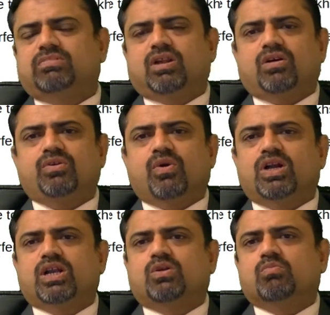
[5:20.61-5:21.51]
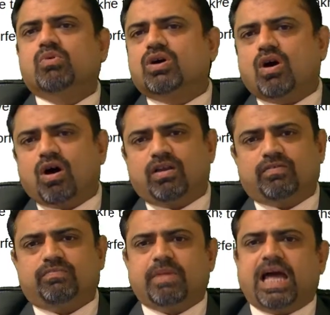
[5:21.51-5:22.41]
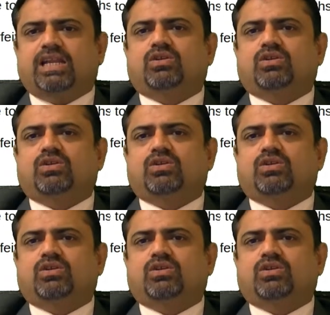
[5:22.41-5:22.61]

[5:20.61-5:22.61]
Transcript: you wanted to book a marriage